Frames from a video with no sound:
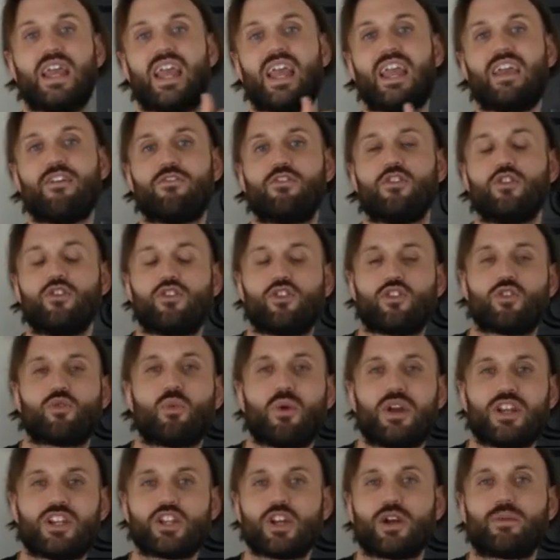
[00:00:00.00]
If you
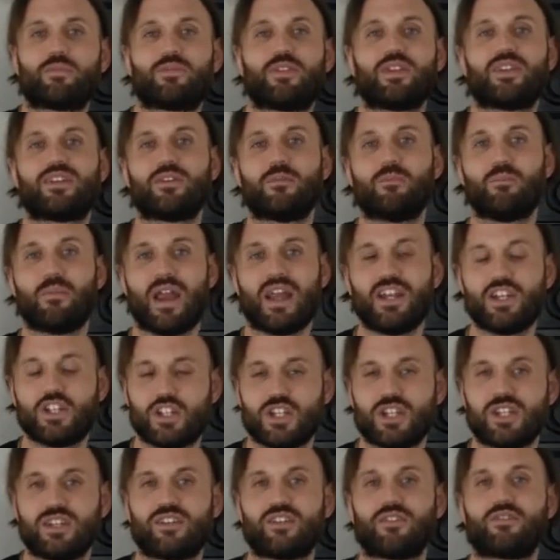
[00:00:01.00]
switch up the
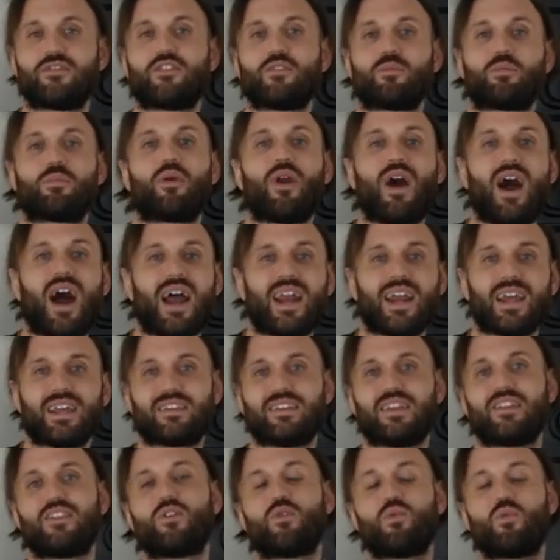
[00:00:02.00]
dimensions of the
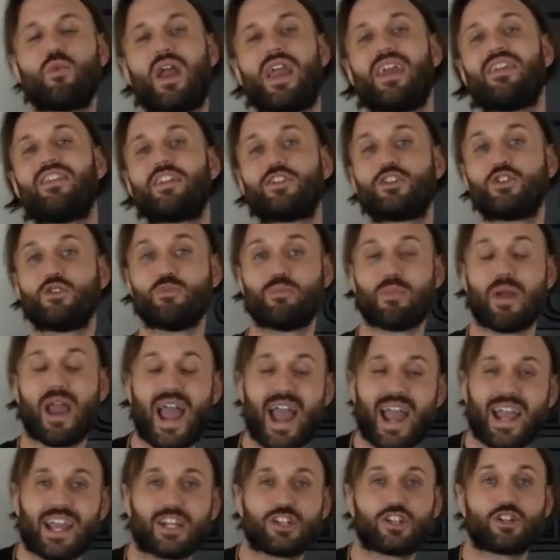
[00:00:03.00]
product and the way that you
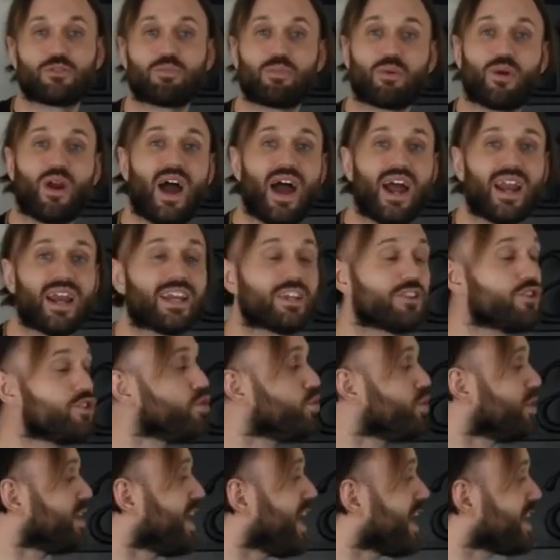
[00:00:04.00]
package a product,
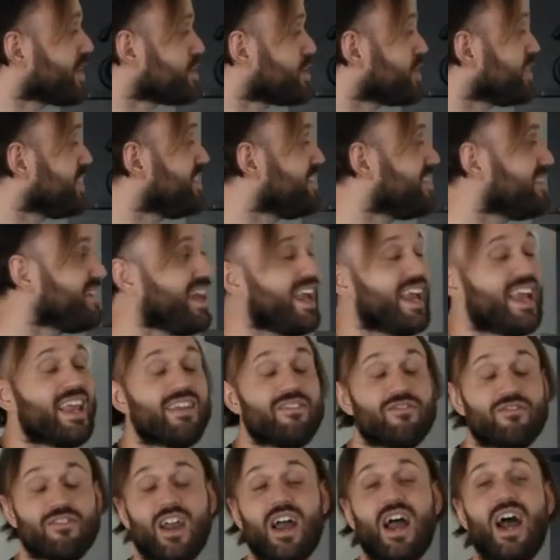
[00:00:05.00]
you can actually
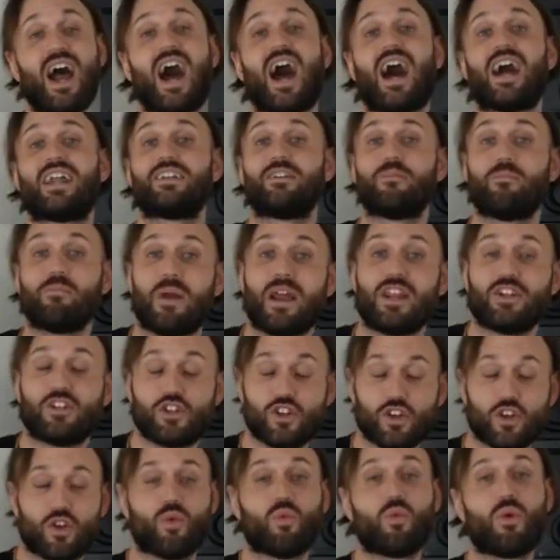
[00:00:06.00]
save on
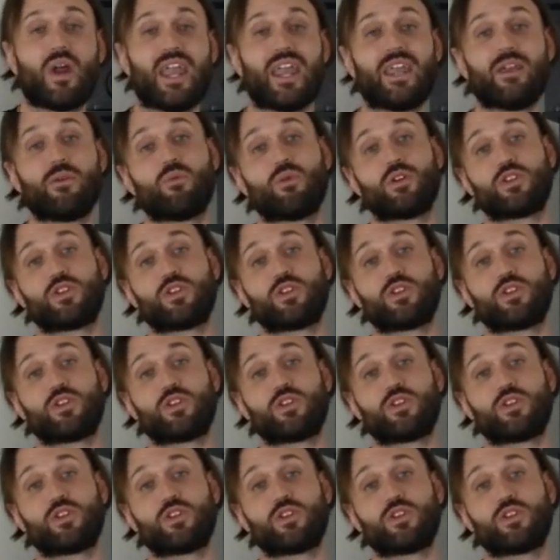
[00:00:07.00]
dimensional weight,